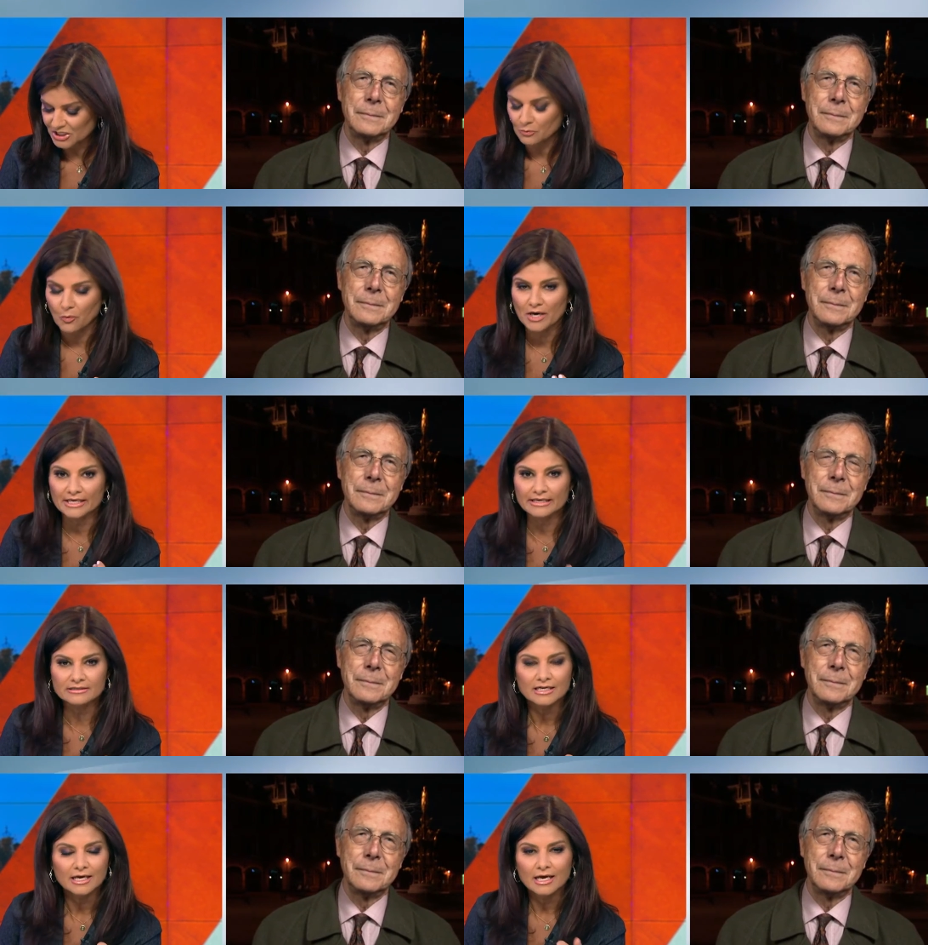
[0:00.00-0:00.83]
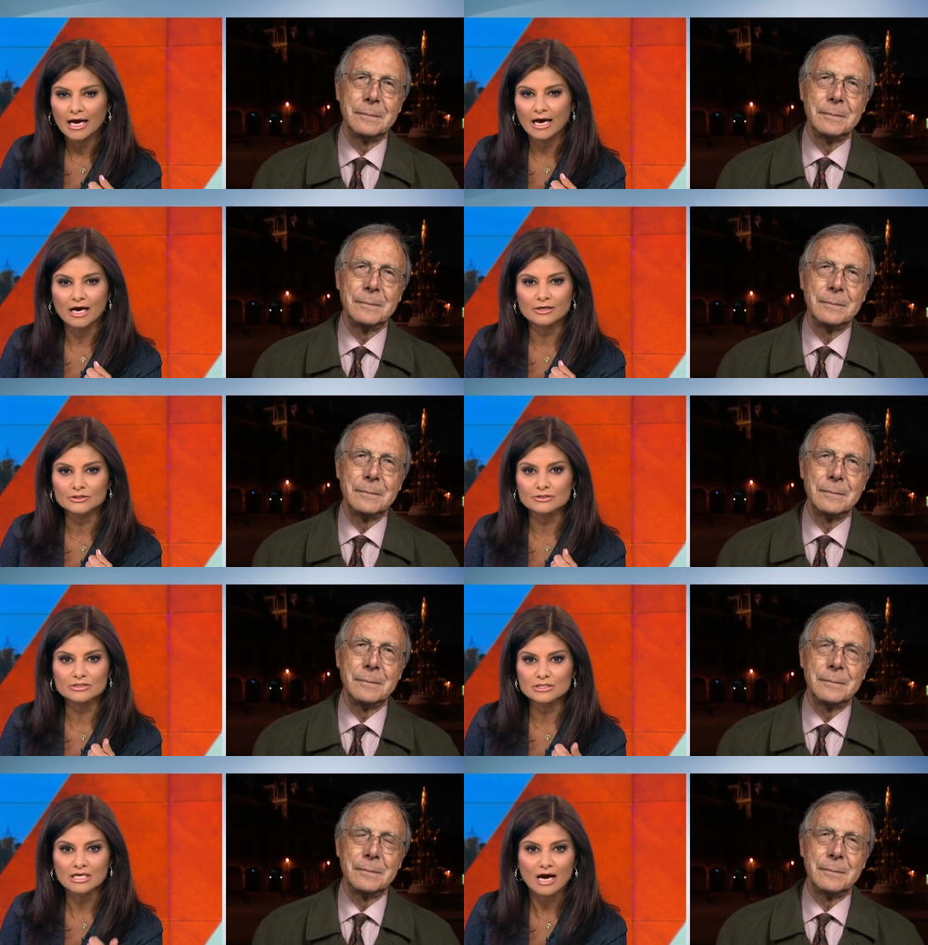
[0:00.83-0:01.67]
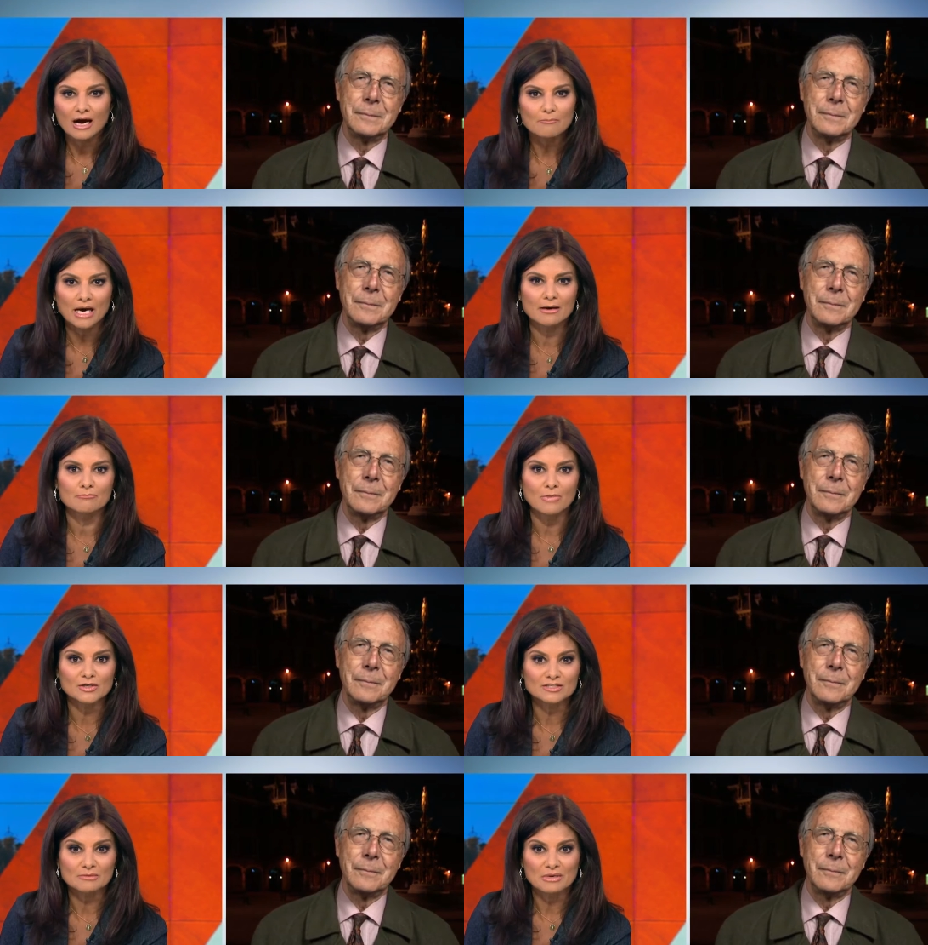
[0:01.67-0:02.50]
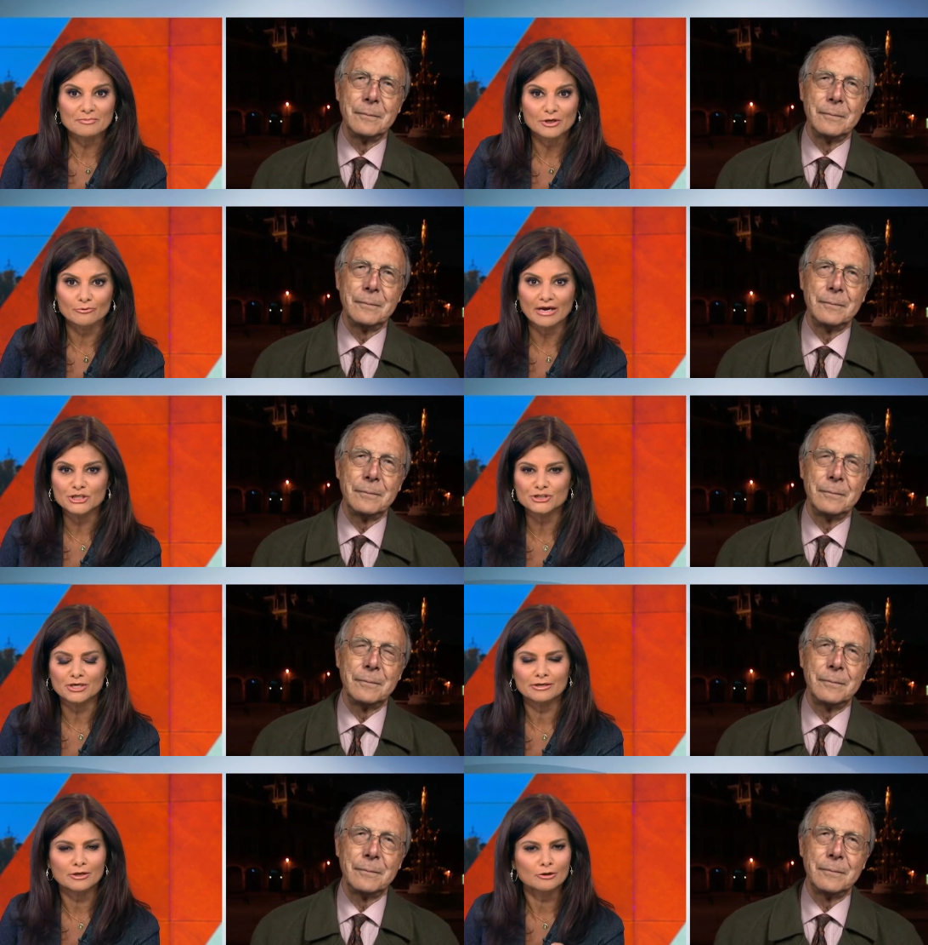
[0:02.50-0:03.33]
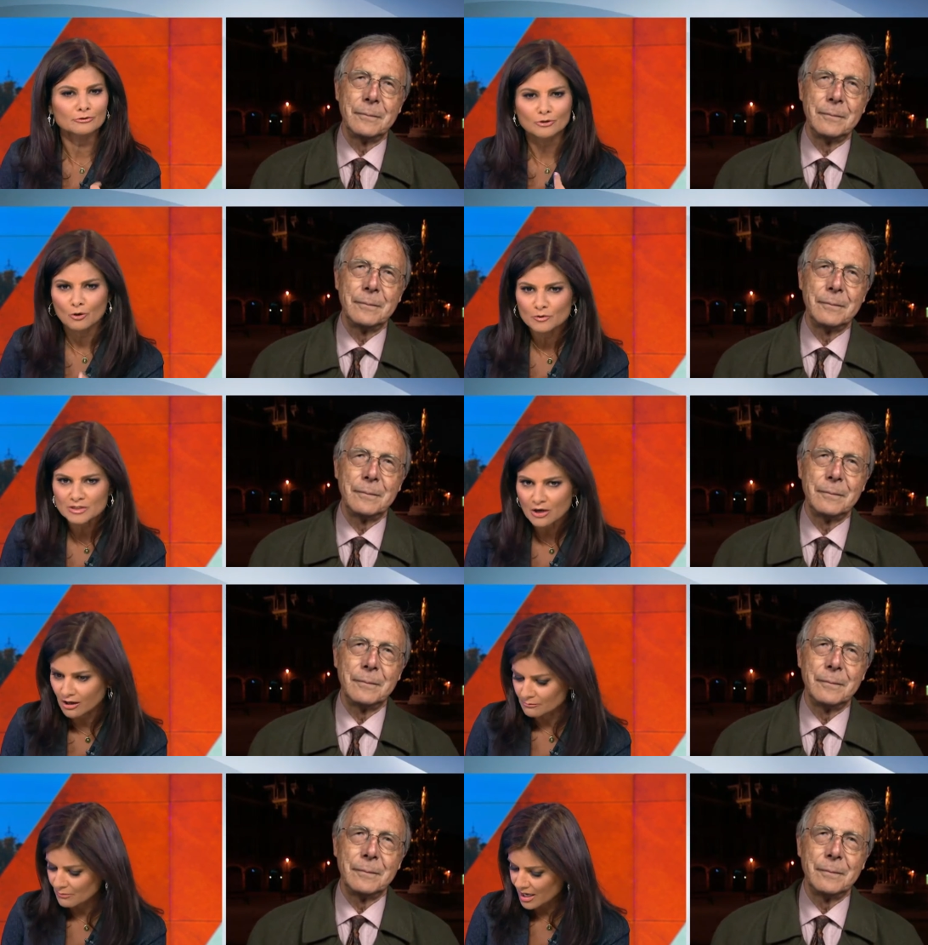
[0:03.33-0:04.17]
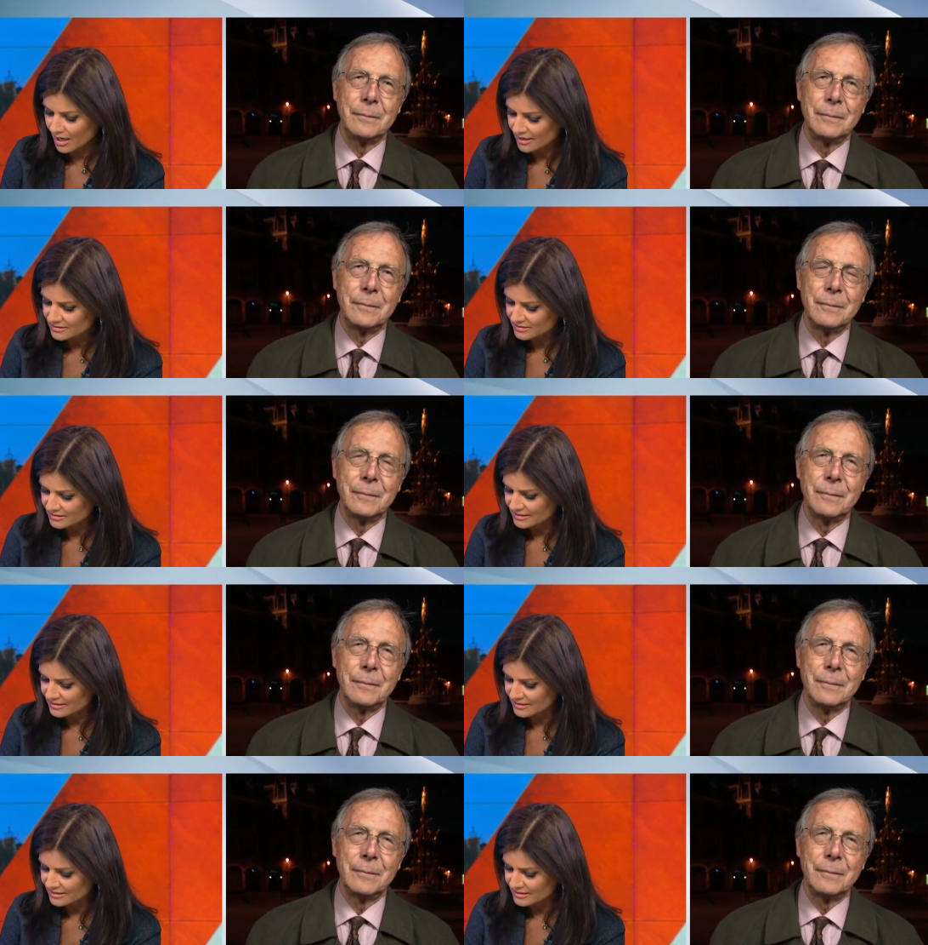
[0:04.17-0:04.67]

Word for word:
Speaker 1: He wanted to stop Muslim immigration, close all mosques.